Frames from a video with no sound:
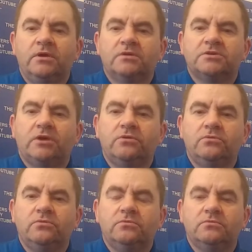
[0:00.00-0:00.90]
So,
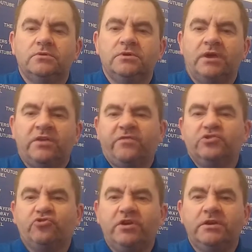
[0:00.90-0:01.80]
you know, it's
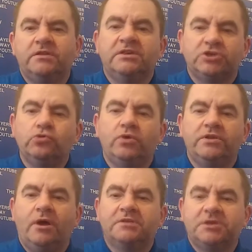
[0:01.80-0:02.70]
frustrating, it's
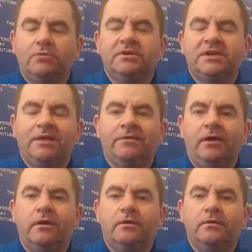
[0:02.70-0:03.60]
annoying, I totally get
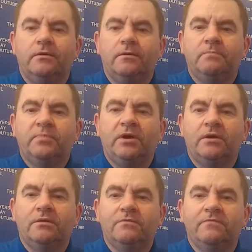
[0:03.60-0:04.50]
that.
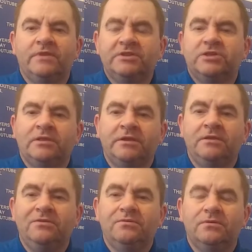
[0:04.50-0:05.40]
But
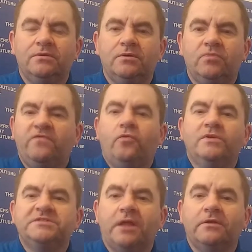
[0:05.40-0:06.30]
realistically, we've
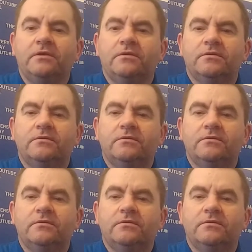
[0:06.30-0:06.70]
always done it.